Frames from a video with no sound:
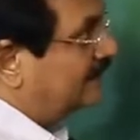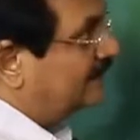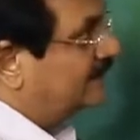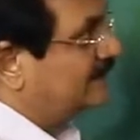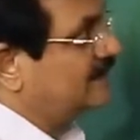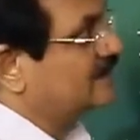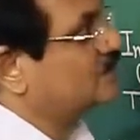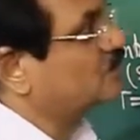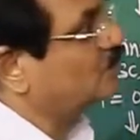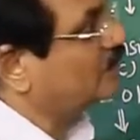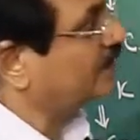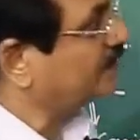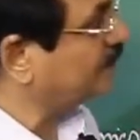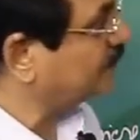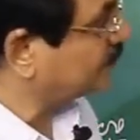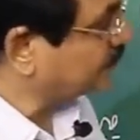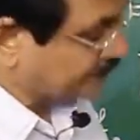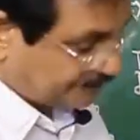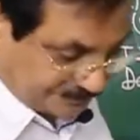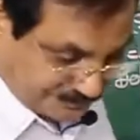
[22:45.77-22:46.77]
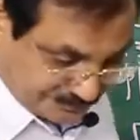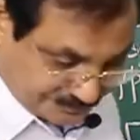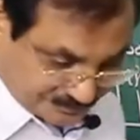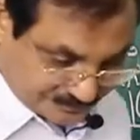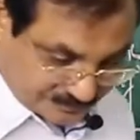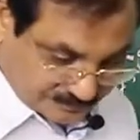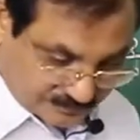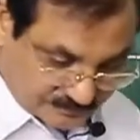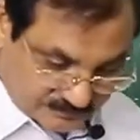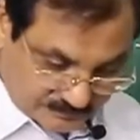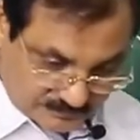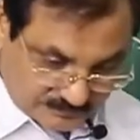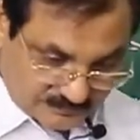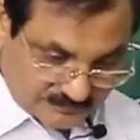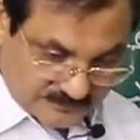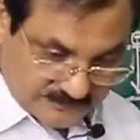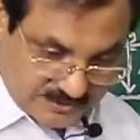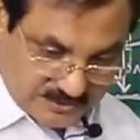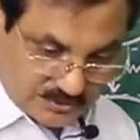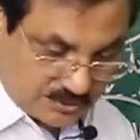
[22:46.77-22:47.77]
this one is.
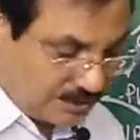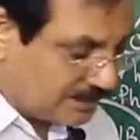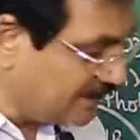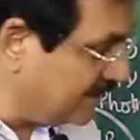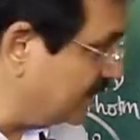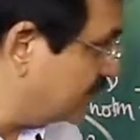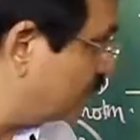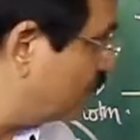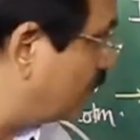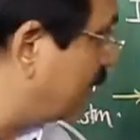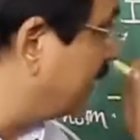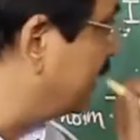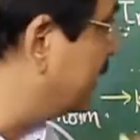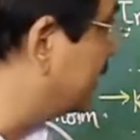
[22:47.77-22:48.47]
So, this one